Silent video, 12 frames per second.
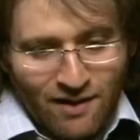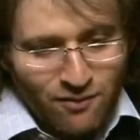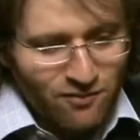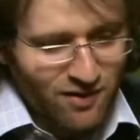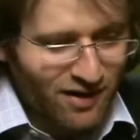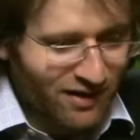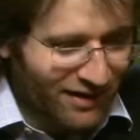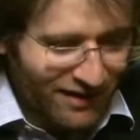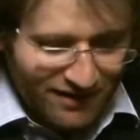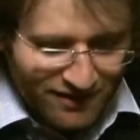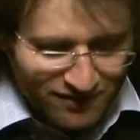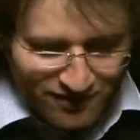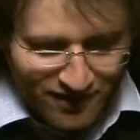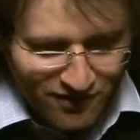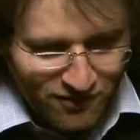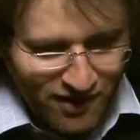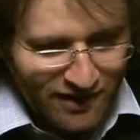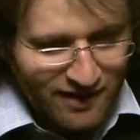have a rug like this
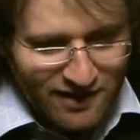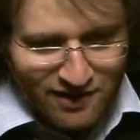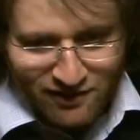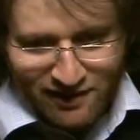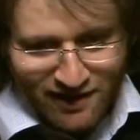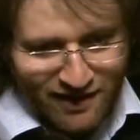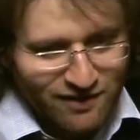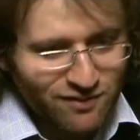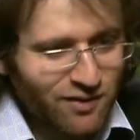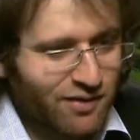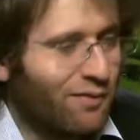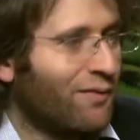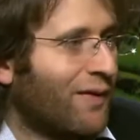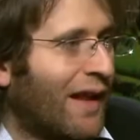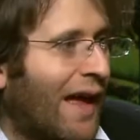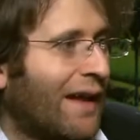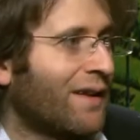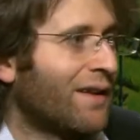rug here, it lies very
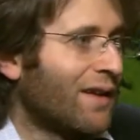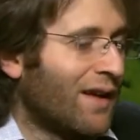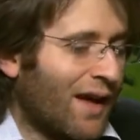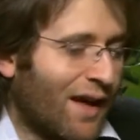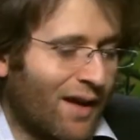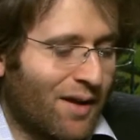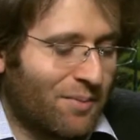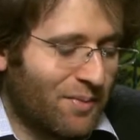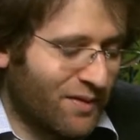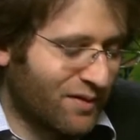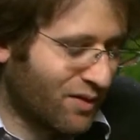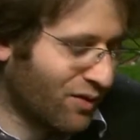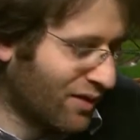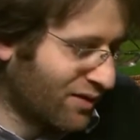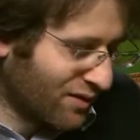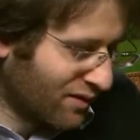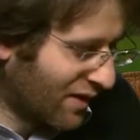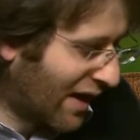flat. So
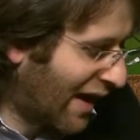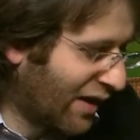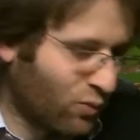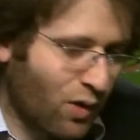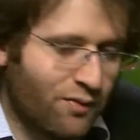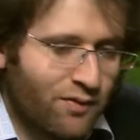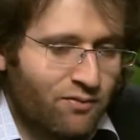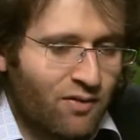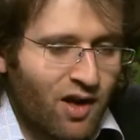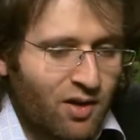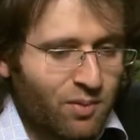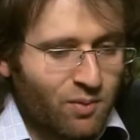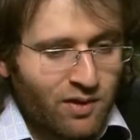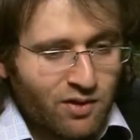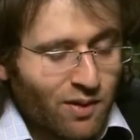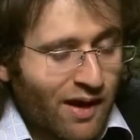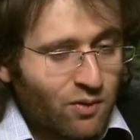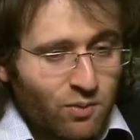this isn't a hand-woven rug, but when
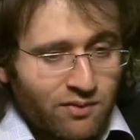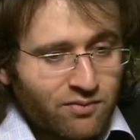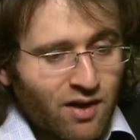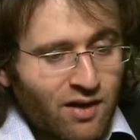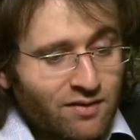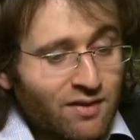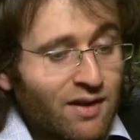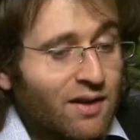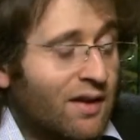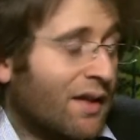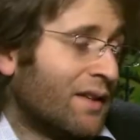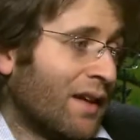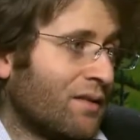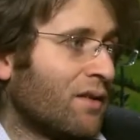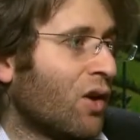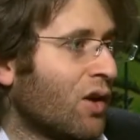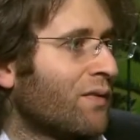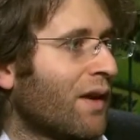you hand-weave rugs, it takes
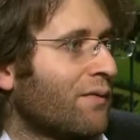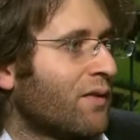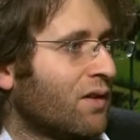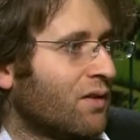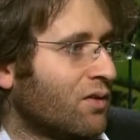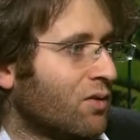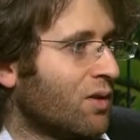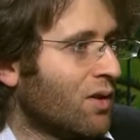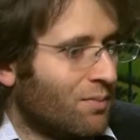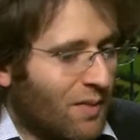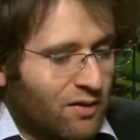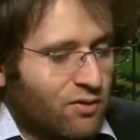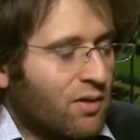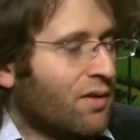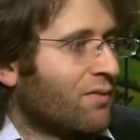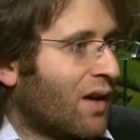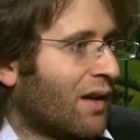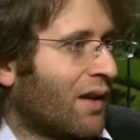a lot of effort to make sure
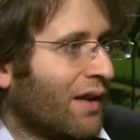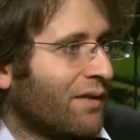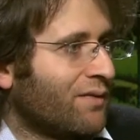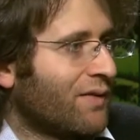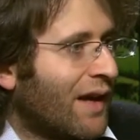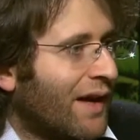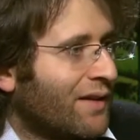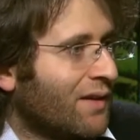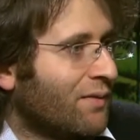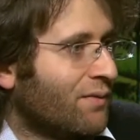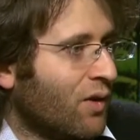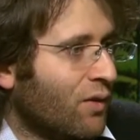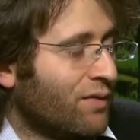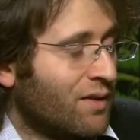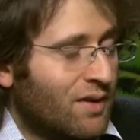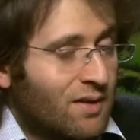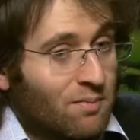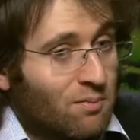the rug lies flat. It involves
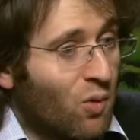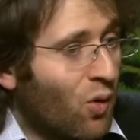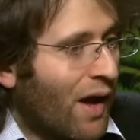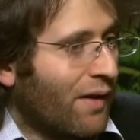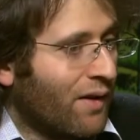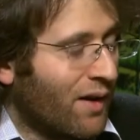more